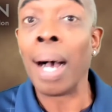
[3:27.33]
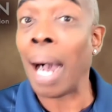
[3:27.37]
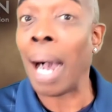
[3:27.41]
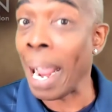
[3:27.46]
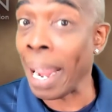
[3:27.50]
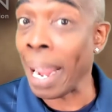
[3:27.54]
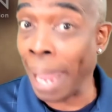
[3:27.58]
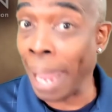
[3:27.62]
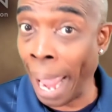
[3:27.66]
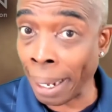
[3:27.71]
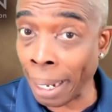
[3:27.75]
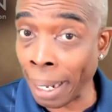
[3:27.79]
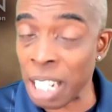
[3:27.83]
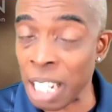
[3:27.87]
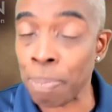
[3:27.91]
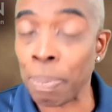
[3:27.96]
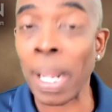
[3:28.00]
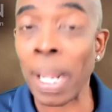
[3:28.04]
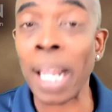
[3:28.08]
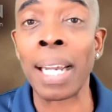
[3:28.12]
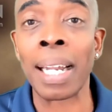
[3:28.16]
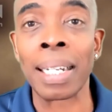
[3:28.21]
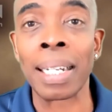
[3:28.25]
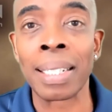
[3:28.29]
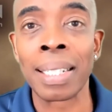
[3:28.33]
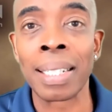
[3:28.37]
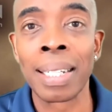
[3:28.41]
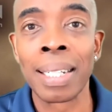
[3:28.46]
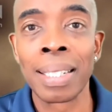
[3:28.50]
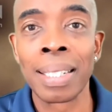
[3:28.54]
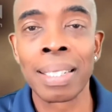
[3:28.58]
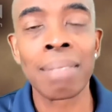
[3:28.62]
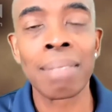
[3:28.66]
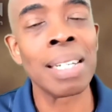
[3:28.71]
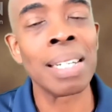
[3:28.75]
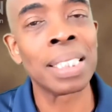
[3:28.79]
I can't explain it.
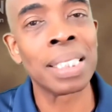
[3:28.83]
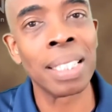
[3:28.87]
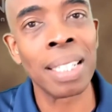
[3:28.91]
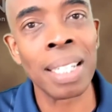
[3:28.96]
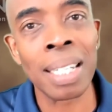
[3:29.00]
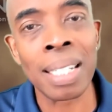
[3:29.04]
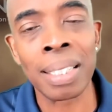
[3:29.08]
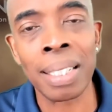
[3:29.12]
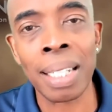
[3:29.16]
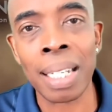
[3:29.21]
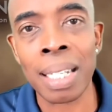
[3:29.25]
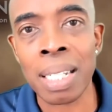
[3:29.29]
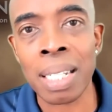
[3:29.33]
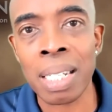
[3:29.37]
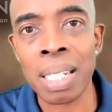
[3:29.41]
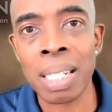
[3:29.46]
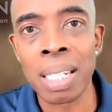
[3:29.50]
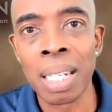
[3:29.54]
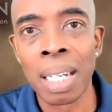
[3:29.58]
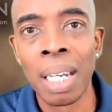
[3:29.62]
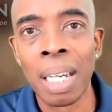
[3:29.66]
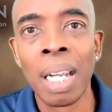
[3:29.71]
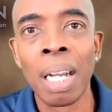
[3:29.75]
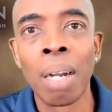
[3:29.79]
The question is this.